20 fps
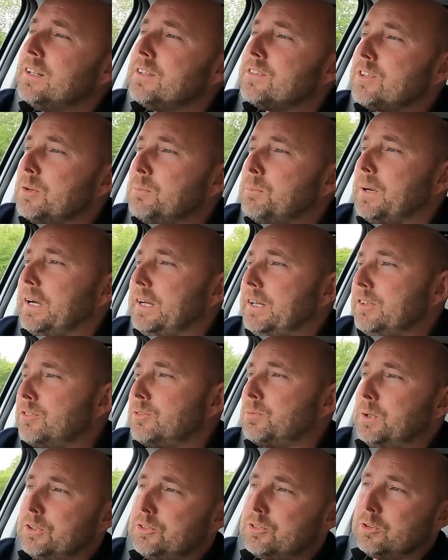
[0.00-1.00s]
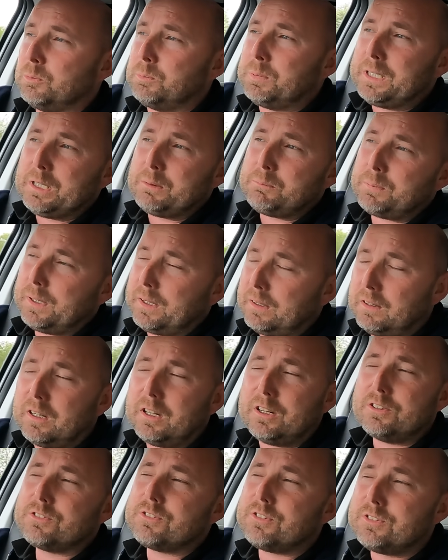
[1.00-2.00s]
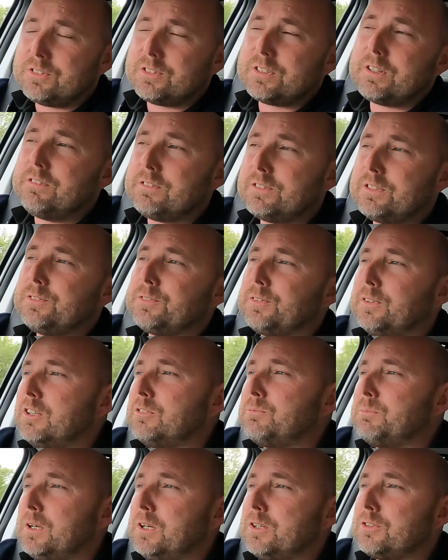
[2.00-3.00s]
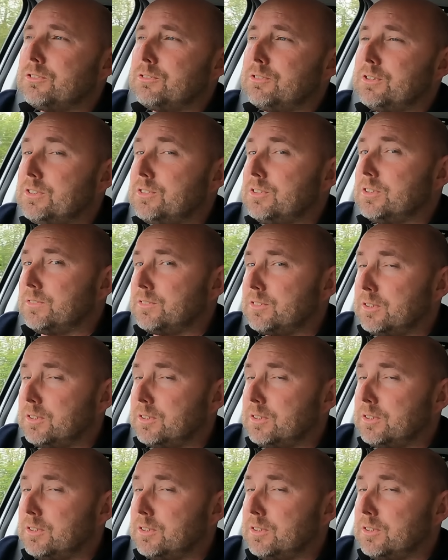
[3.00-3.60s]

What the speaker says: to base, which will be about 175 miles from grid serve.